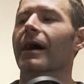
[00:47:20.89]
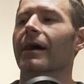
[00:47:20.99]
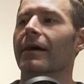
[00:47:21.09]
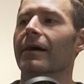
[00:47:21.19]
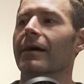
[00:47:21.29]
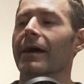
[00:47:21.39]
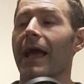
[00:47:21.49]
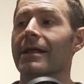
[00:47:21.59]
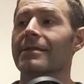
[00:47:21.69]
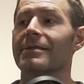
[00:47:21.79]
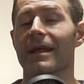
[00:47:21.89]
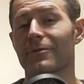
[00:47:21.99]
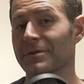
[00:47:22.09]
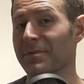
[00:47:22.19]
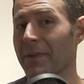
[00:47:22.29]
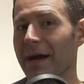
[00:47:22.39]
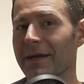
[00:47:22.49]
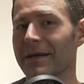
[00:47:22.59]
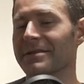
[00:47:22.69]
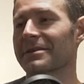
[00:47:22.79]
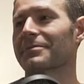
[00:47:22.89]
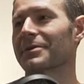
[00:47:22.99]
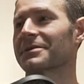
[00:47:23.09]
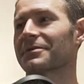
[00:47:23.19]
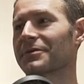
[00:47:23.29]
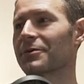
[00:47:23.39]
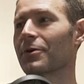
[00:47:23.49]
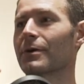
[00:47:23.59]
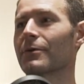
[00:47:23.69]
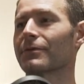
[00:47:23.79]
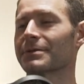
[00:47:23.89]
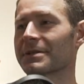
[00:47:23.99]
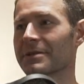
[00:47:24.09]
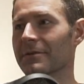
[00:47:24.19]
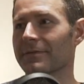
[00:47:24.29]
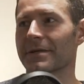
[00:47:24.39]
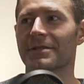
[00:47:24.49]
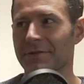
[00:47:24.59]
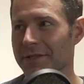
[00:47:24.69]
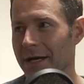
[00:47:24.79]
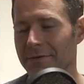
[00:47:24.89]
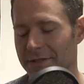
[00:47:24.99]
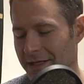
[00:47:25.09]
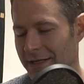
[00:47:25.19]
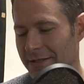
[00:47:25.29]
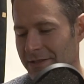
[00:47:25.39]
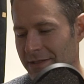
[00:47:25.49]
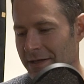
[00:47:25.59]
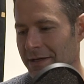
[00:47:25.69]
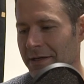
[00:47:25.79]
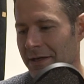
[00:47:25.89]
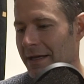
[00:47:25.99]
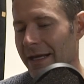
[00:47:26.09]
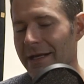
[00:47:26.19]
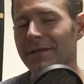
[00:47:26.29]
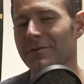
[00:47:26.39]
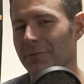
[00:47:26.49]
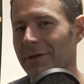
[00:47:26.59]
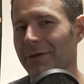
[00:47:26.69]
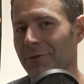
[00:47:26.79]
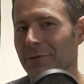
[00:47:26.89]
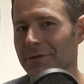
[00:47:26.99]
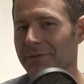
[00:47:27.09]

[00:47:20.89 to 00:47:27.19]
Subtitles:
And then it was my idea, because if you go over to Sylvester's house, it is really cool.